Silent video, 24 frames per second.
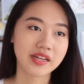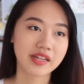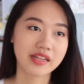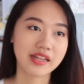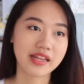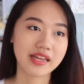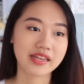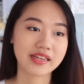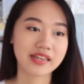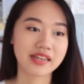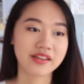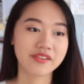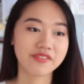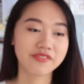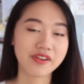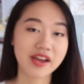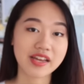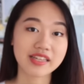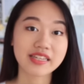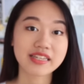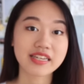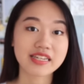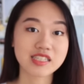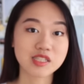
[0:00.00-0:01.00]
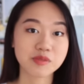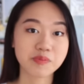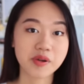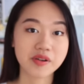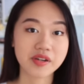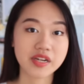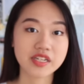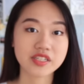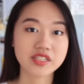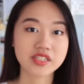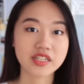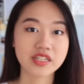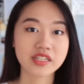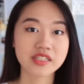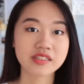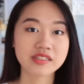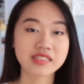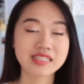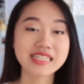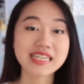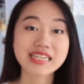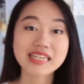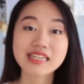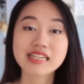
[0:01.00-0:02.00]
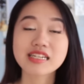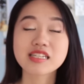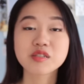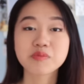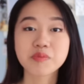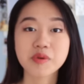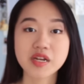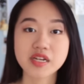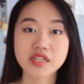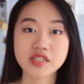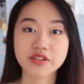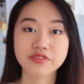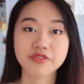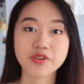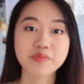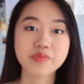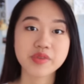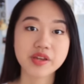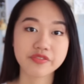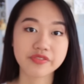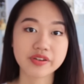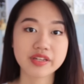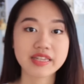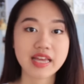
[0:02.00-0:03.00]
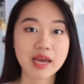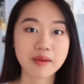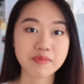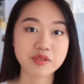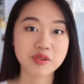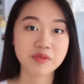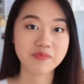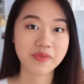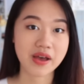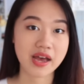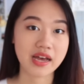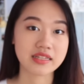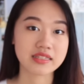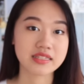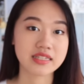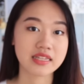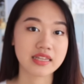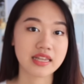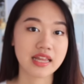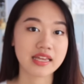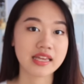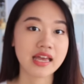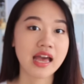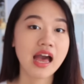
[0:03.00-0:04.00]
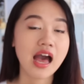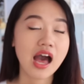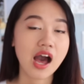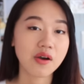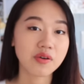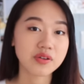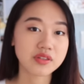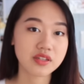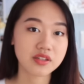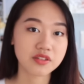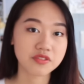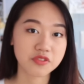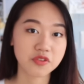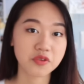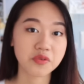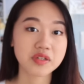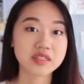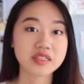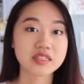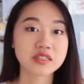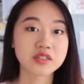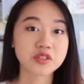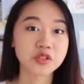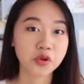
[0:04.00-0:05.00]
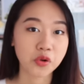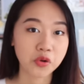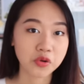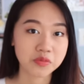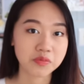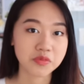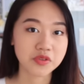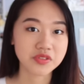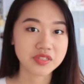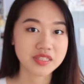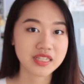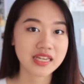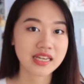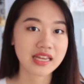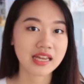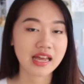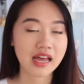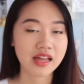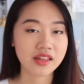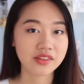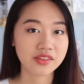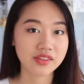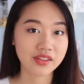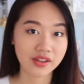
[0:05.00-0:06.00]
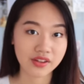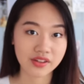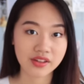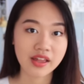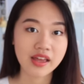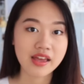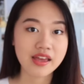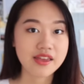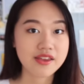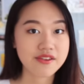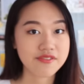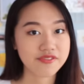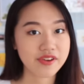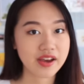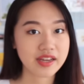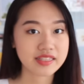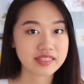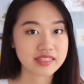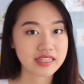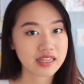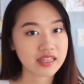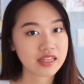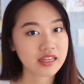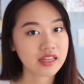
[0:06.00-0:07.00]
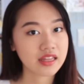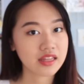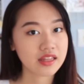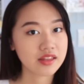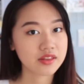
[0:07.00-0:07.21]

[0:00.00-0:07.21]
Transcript: like, finding inspiration, seeking inspiration from different types of bands, and, like, how it influences their own music until he finds, like,